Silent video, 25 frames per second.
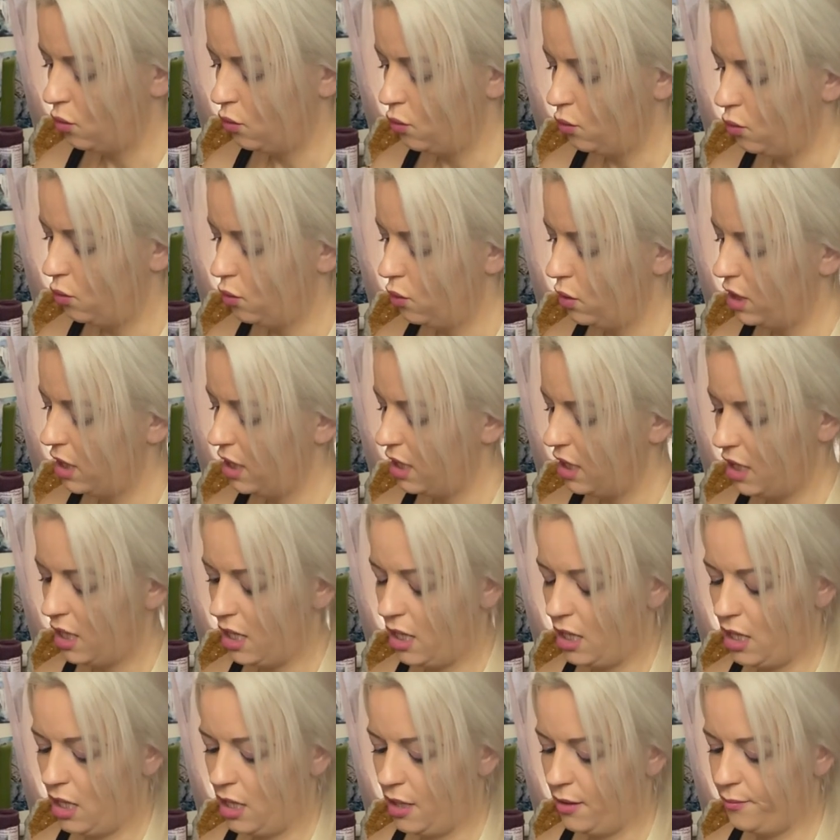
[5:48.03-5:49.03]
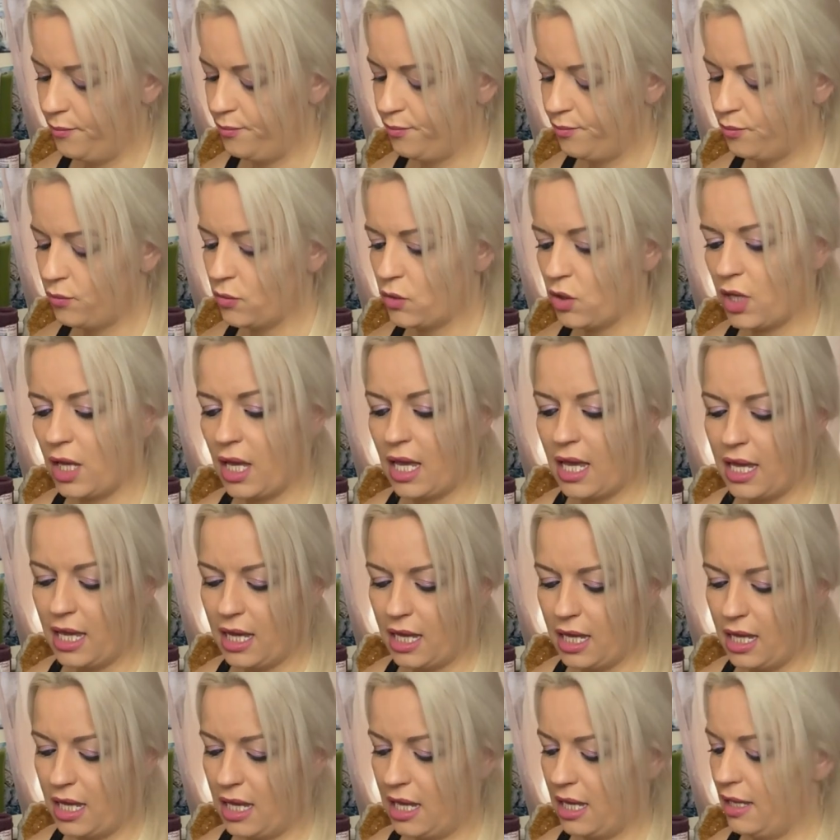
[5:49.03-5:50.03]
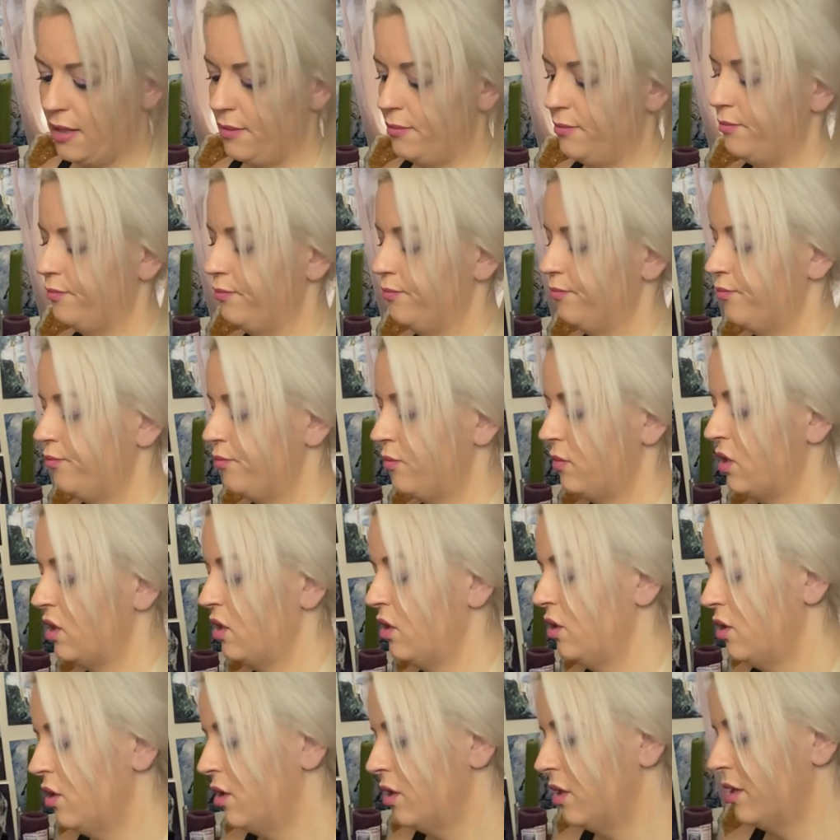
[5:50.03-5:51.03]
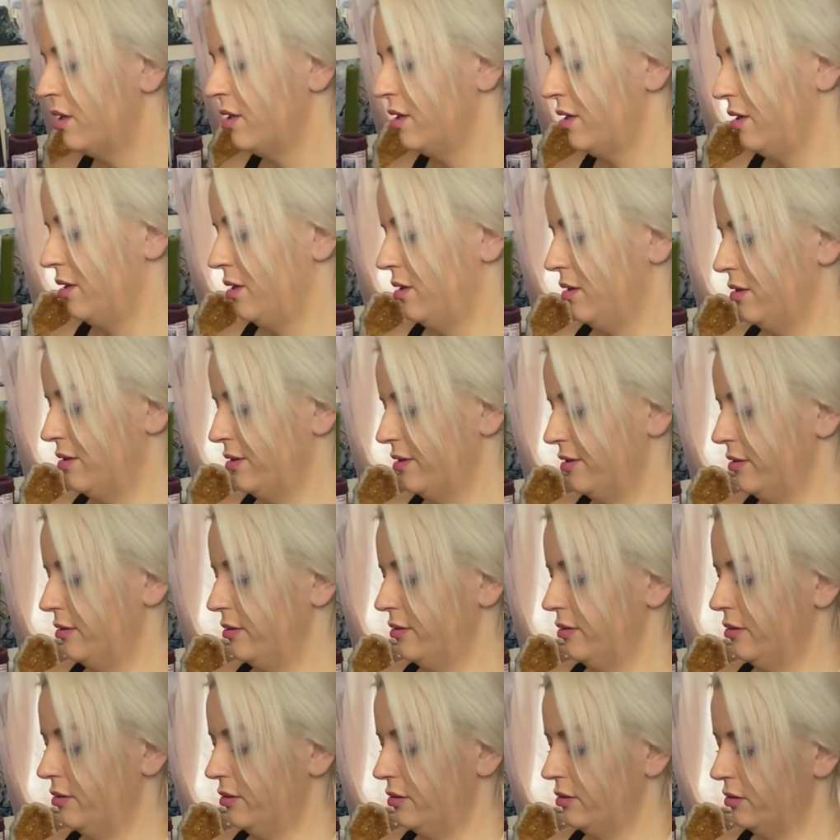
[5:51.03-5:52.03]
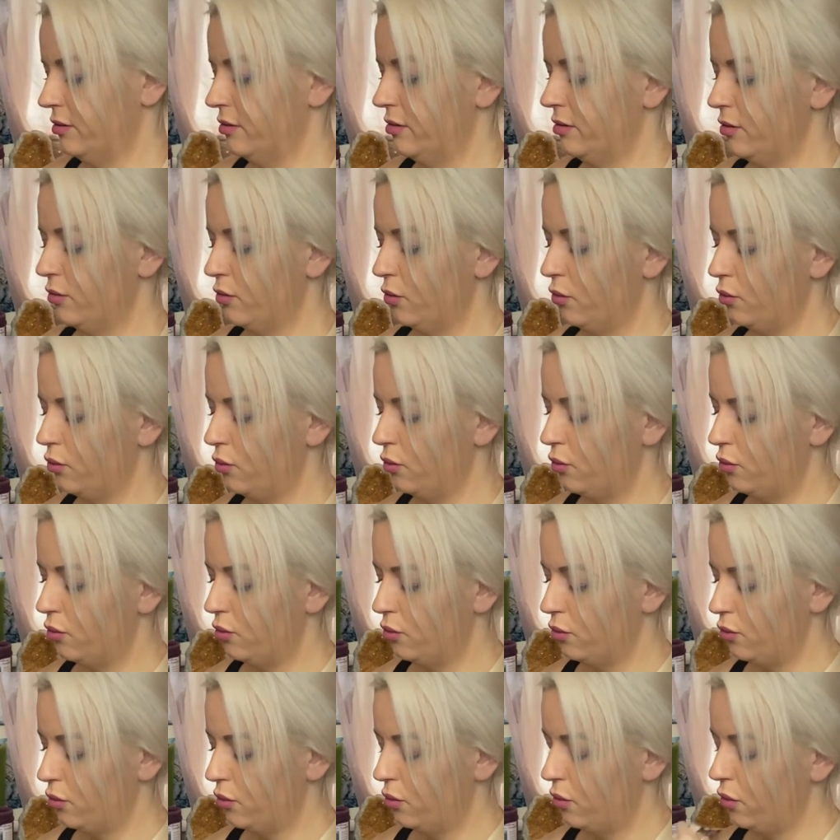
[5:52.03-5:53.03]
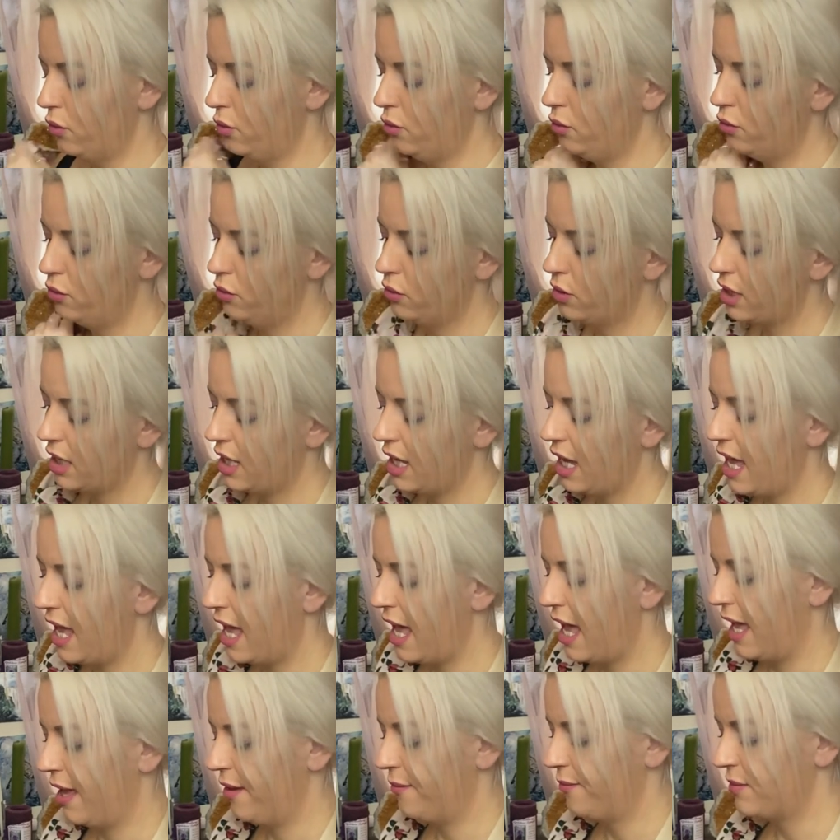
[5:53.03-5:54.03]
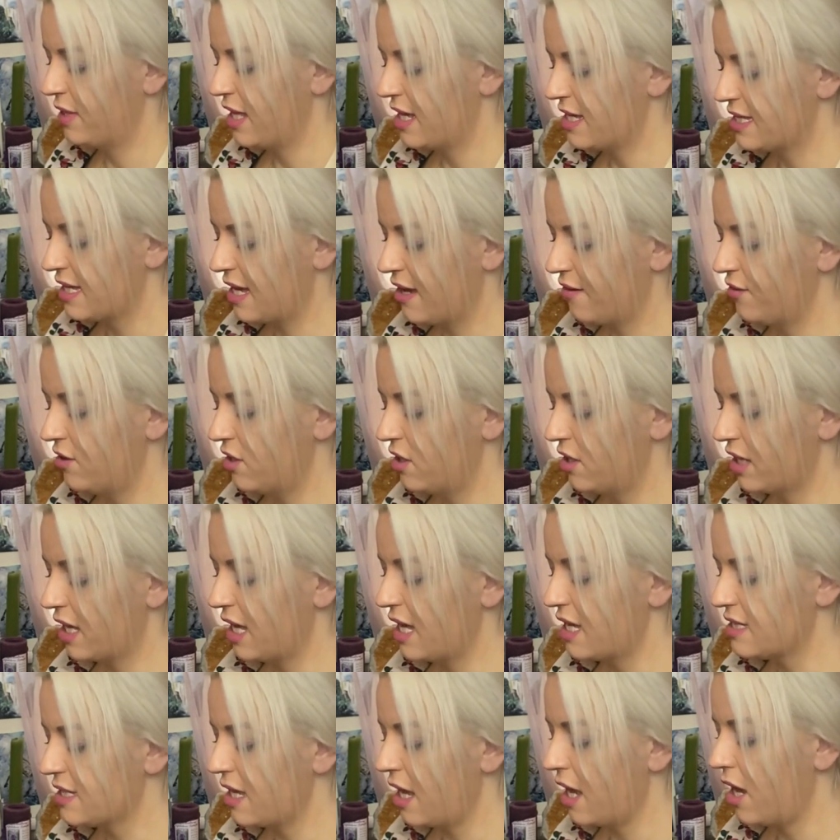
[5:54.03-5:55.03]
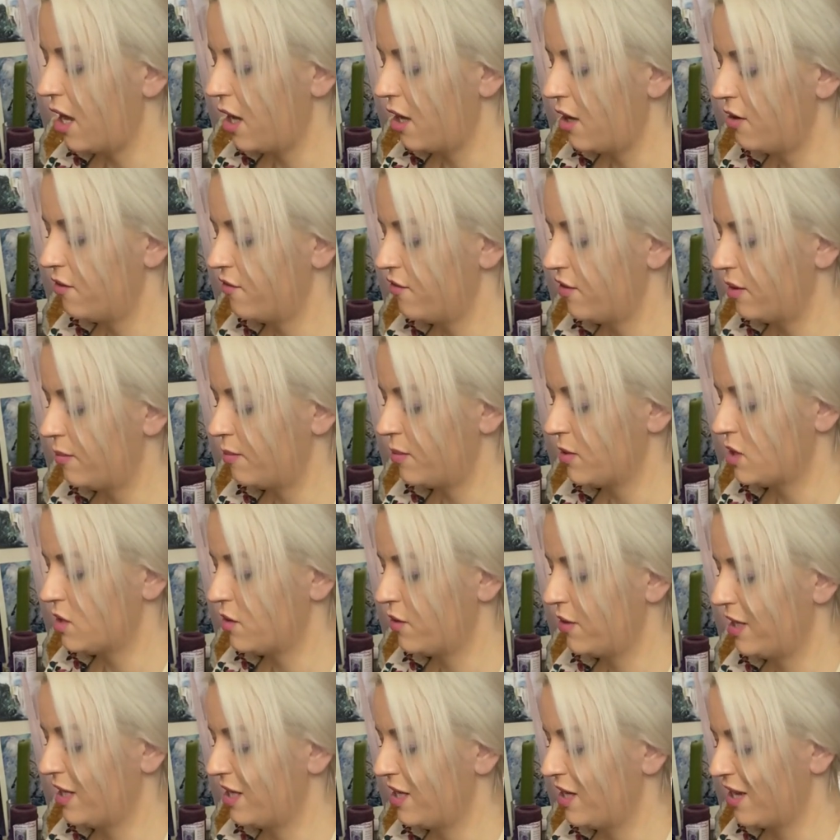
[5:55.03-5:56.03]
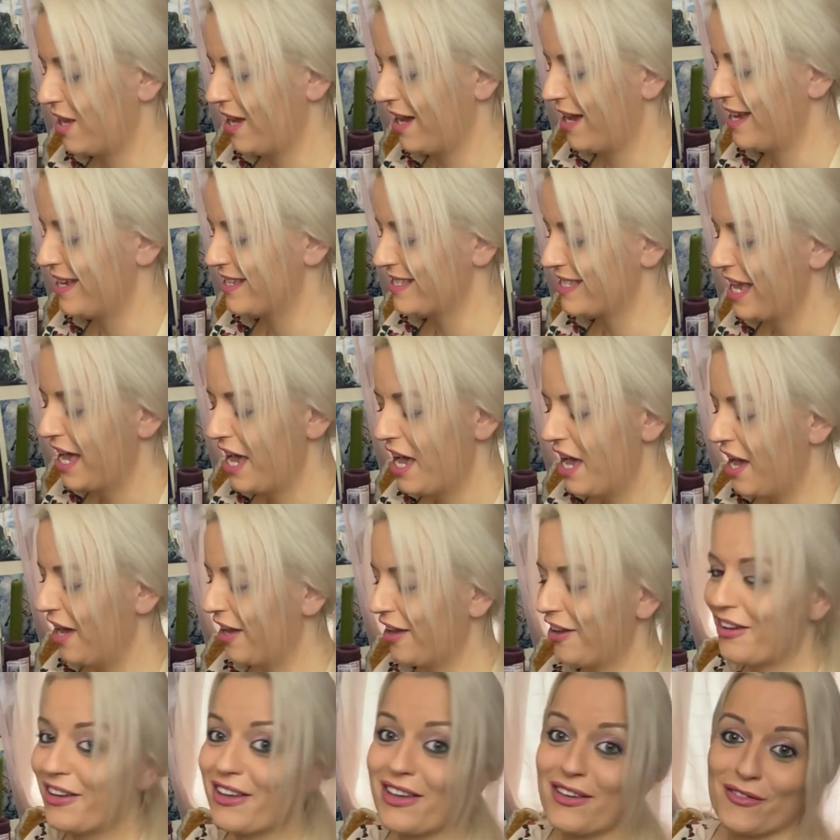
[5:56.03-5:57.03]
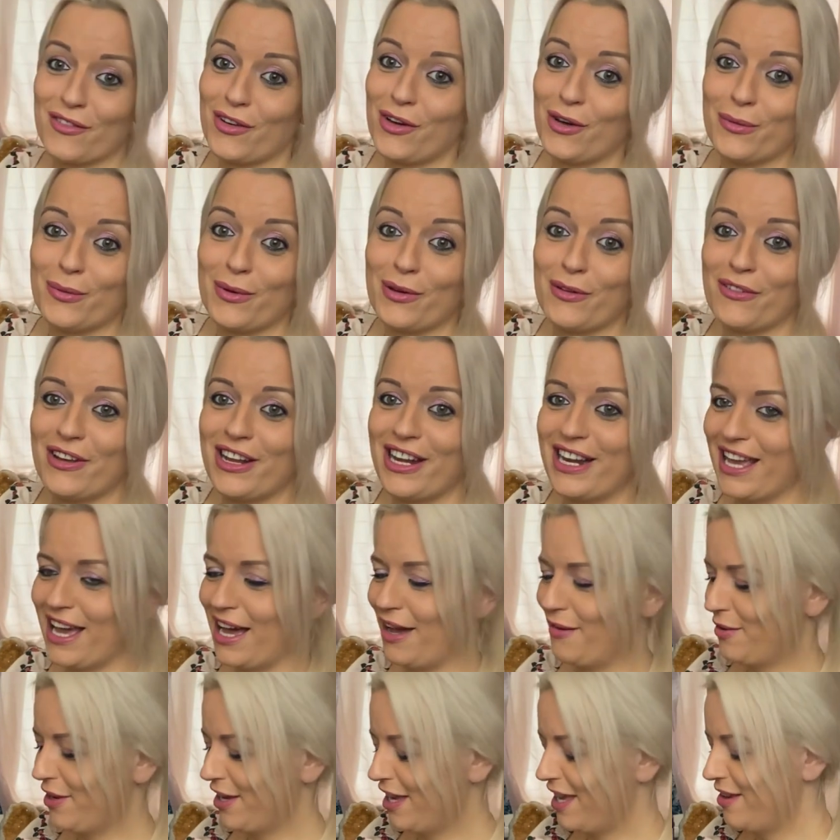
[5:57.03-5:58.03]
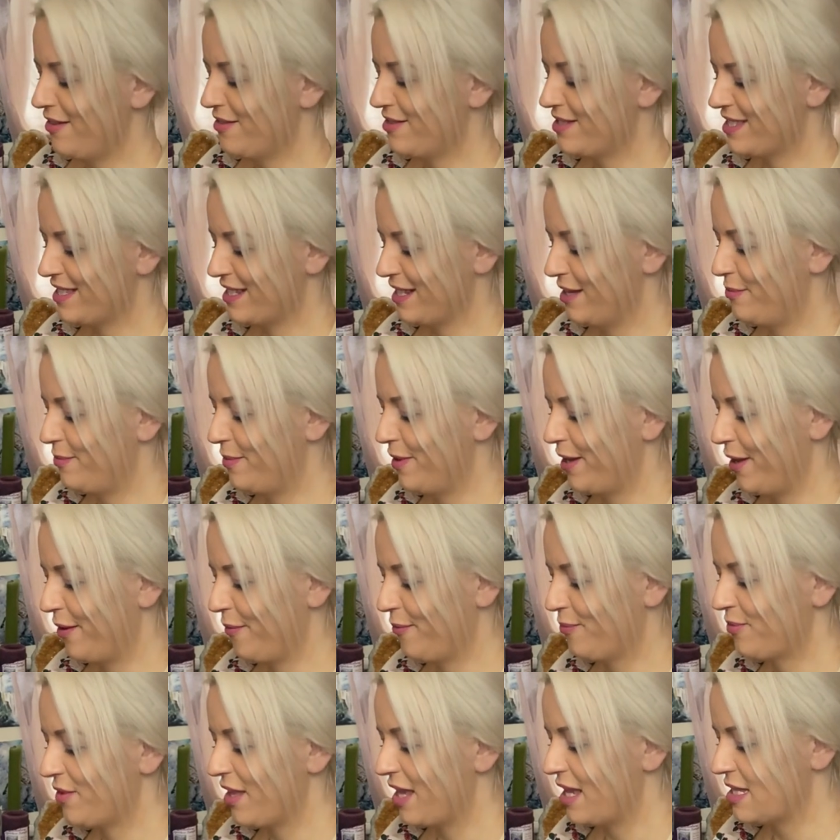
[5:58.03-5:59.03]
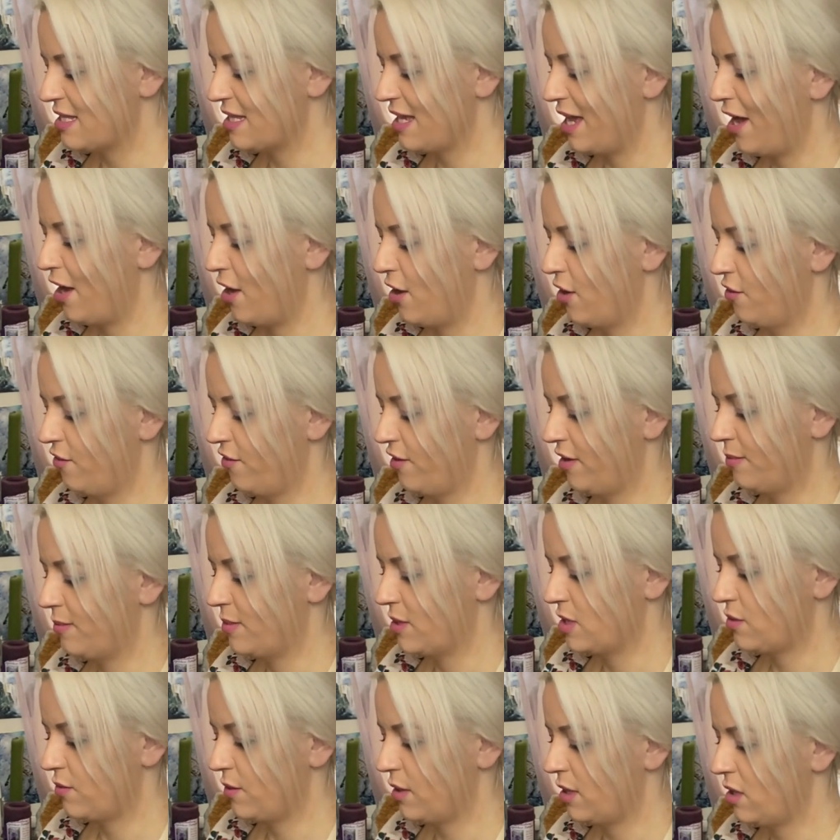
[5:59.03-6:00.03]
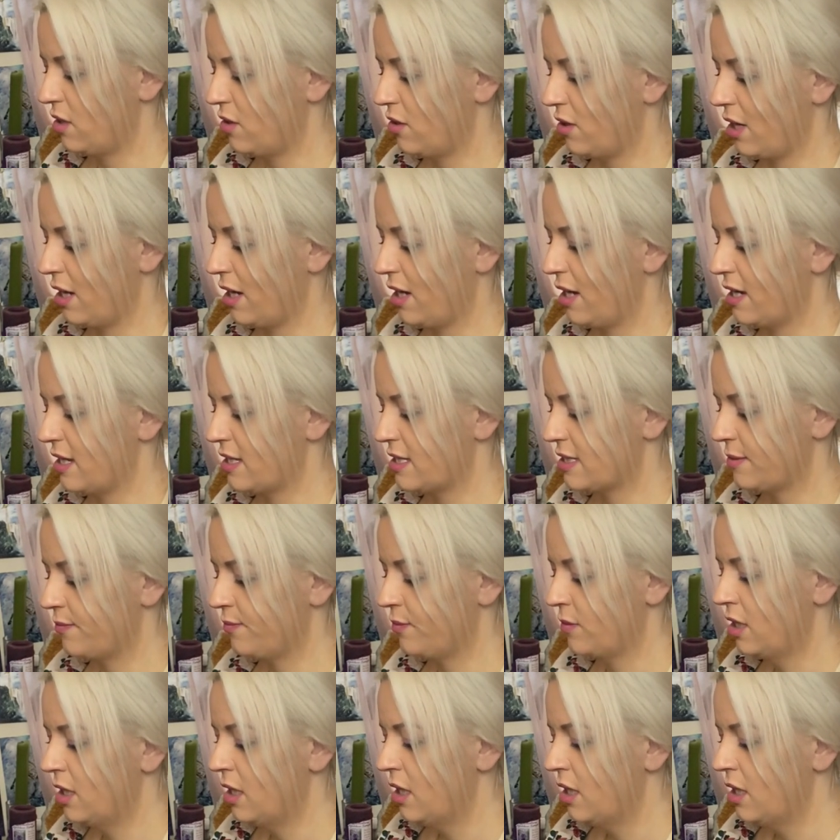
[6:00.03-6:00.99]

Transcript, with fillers: Wee. Okay. Oh, oh, oh, oh, oh, okay. Let's have a look. Is it over between you guys? I'm going to give up. I really am. It keeps slipping. Is it over between you guys?